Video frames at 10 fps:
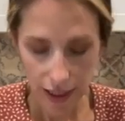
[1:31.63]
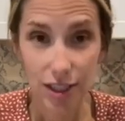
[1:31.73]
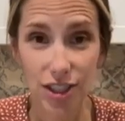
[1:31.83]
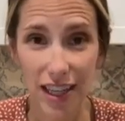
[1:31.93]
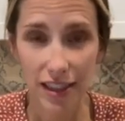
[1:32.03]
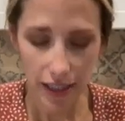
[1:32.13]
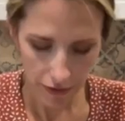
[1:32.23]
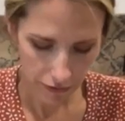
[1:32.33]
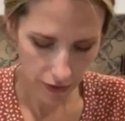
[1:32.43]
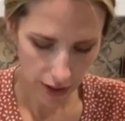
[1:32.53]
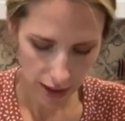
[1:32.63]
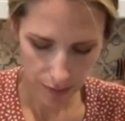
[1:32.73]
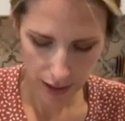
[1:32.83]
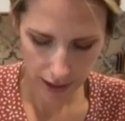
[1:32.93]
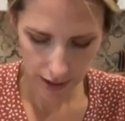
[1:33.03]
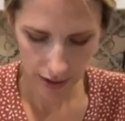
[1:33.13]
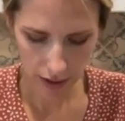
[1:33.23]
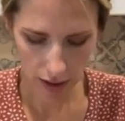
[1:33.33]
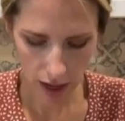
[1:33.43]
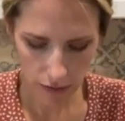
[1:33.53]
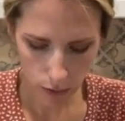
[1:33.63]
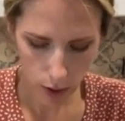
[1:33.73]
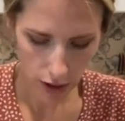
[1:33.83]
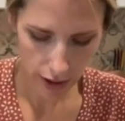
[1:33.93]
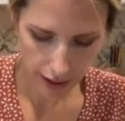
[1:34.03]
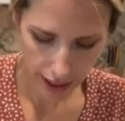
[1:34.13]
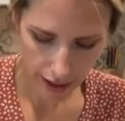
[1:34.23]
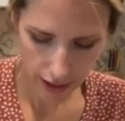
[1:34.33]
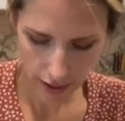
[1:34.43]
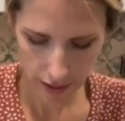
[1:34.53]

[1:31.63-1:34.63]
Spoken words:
gently at first because there's a lot of water in there.